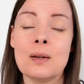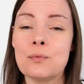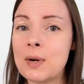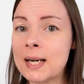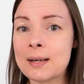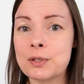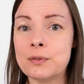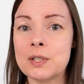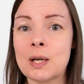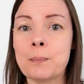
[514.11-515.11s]
ran out
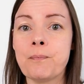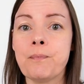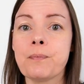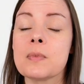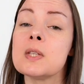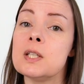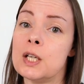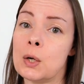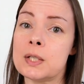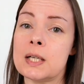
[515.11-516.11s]
of some.
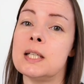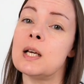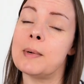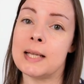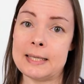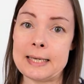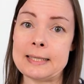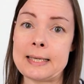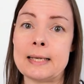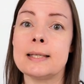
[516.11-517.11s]
She contacted them and they did
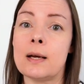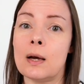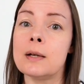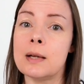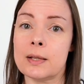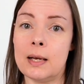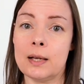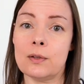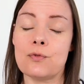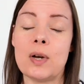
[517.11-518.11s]
send her another
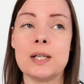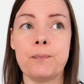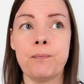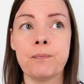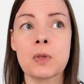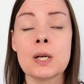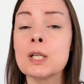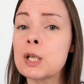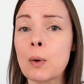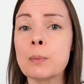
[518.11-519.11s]
length of thread.
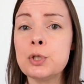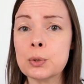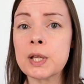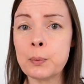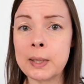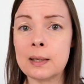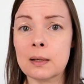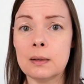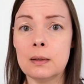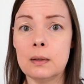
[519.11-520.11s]
So I'm sure they
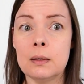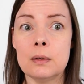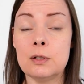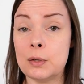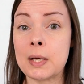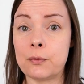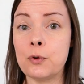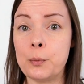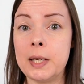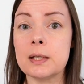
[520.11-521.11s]
will do that
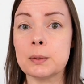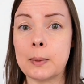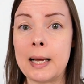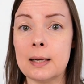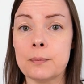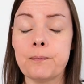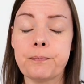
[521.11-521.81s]
for me as well.